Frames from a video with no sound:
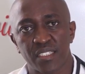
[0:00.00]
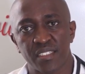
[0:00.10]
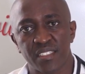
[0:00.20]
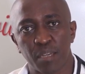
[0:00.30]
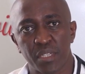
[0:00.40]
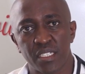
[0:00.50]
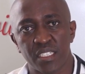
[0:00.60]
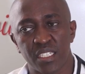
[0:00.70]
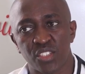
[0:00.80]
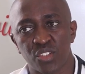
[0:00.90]
seizure
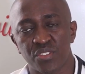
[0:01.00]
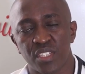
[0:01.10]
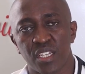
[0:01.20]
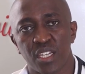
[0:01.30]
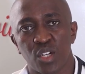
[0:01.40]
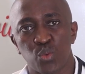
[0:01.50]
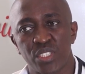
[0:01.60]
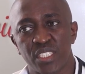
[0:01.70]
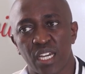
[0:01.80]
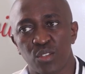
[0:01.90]
medications
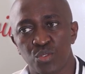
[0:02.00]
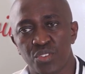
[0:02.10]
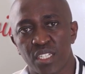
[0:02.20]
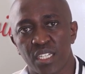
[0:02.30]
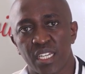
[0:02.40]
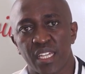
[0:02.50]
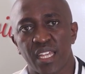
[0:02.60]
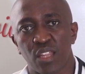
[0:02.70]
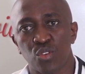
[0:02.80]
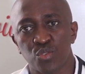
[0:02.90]
which are used.
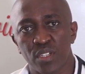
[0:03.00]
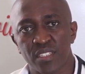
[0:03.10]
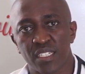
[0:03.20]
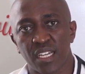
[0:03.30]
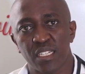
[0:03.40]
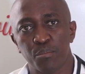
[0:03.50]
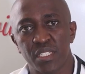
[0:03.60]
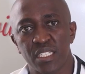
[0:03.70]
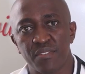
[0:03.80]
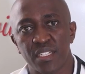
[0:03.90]
There are those ones that can be
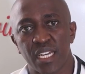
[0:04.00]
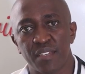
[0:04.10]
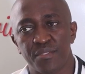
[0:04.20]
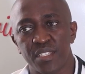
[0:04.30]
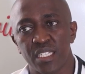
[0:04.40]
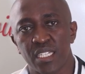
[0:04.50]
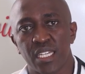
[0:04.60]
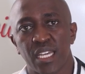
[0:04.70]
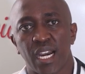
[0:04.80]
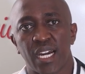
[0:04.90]
given IV,
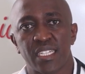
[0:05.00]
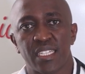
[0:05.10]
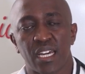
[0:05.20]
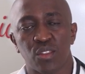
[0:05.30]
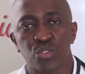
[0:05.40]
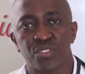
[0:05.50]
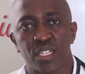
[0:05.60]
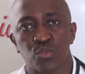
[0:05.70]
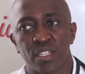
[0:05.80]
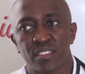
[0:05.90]
and there are those
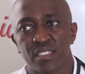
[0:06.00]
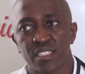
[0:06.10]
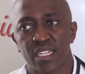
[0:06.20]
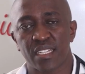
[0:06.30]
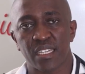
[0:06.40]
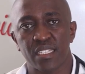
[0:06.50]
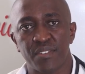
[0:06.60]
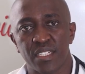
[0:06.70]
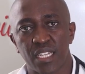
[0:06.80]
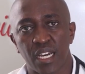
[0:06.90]
that are
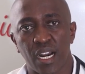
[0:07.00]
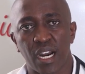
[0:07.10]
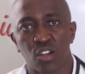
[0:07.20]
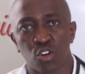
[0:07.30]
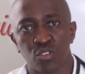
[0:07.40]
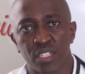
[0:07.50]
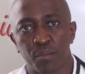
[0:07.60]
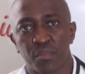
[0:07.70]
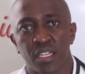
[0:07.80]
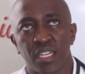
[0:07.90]
given long term.
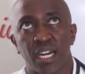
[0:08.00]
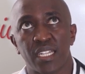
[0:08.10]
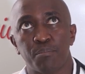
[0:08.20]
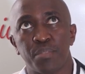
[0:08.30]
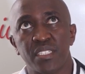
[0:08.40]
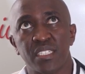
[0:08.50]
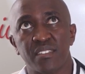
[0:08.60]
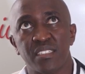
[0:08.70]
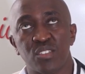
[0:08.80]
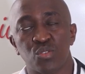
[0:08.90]
And the
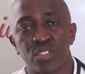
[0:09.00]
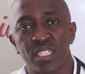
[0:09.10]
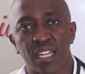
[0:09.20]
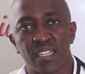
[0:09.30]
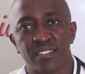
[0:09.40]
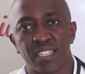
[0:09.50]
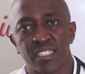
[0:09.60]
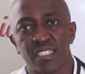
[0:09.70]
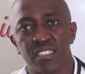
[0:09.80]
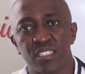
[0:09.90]
patients need to realize
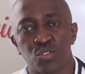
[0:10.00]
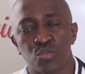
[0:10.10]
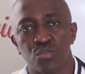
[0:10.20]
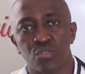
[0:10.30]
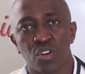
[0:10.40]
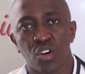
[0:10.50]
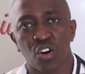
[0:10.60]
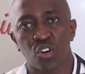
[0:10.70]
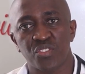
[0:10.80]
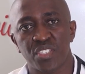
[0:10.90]
that they need to
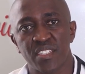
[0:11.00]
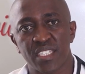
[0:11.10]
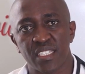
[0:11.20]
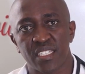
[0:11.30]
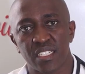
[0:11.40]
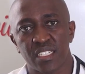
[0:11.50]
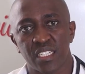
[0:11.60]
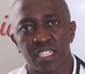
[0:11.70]
consistently